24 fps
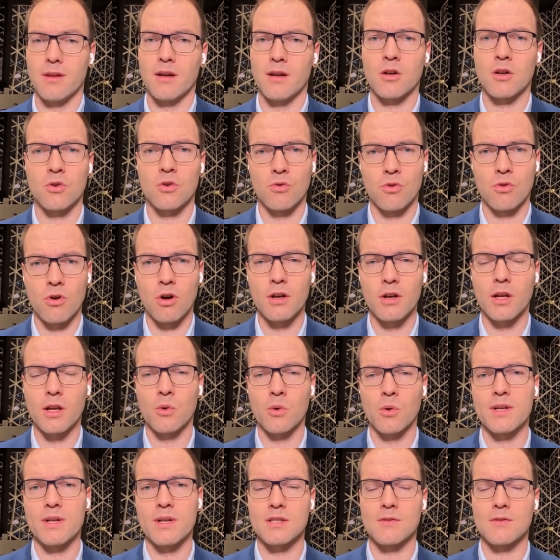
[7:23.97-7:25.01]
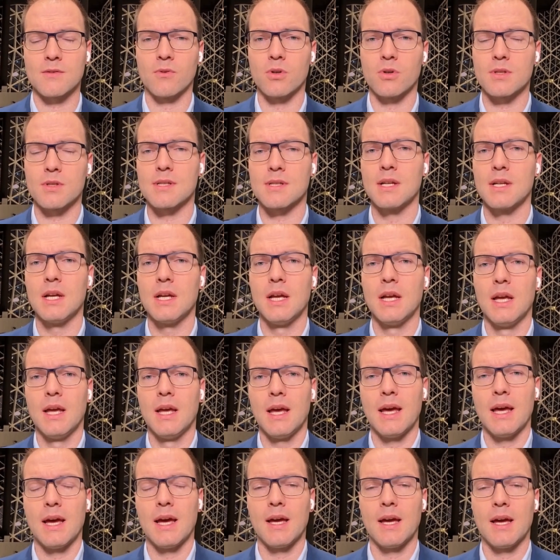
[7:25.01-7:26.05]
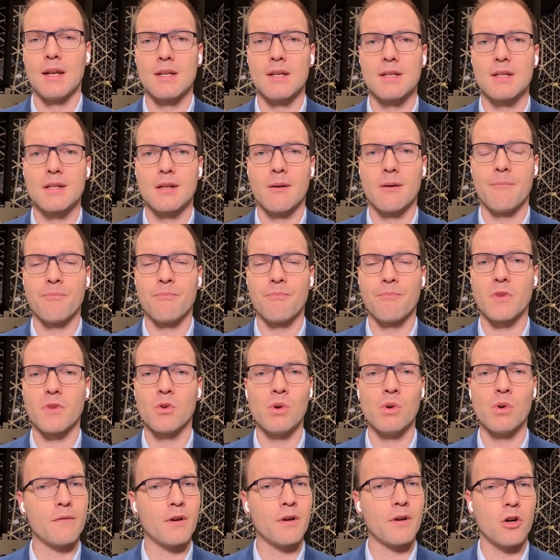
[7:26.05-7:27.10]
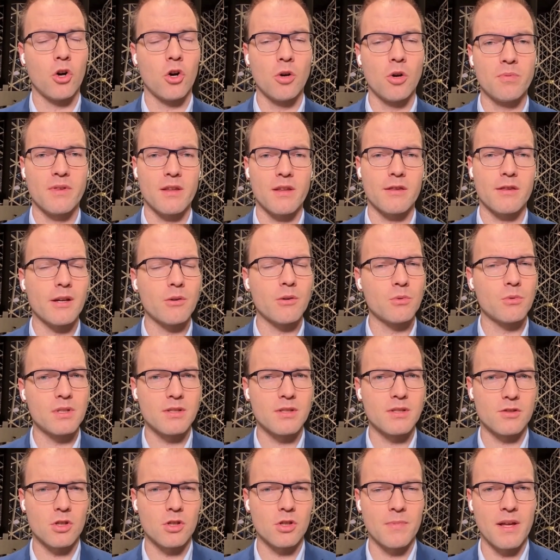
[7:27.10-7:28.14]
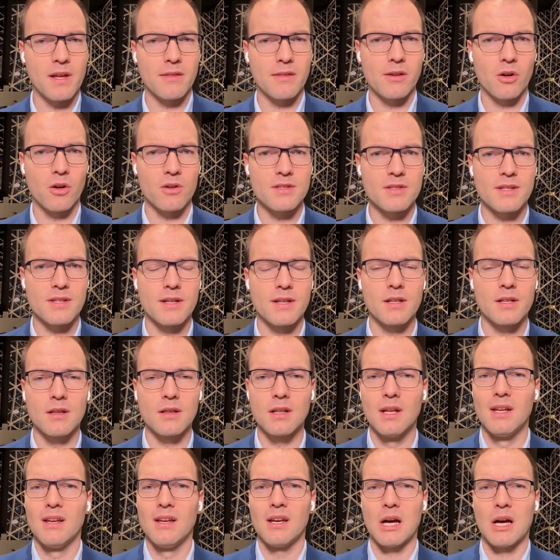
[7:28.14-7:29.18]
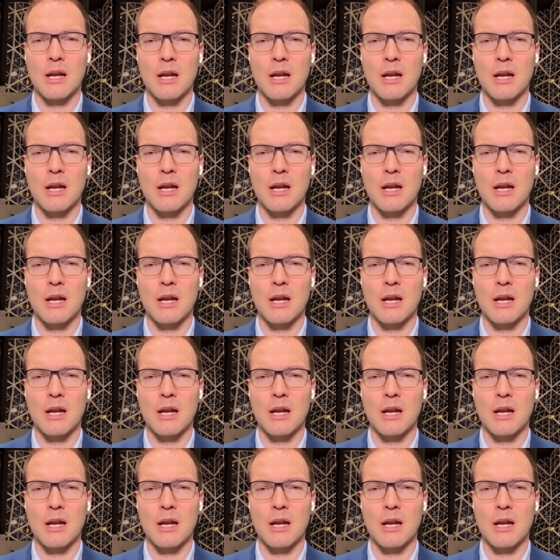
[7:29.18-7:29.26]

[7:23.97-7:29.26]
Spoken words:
They're crawling westwards. And whoever hoped that they will stop at the Oskil,